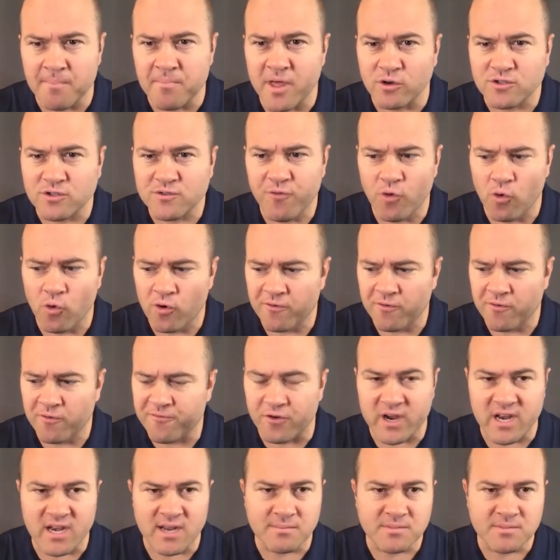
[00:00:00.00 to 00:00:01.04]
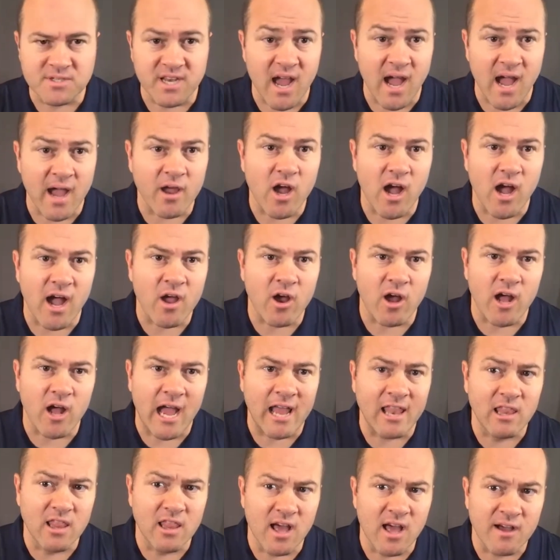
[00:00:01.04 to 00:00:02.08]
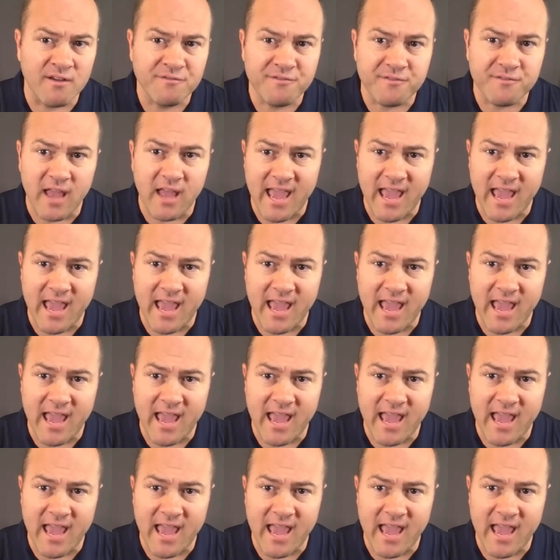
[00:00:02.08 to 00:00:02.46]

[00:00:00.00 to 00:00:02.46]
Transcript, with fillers: Those four freedoms, and I I, I love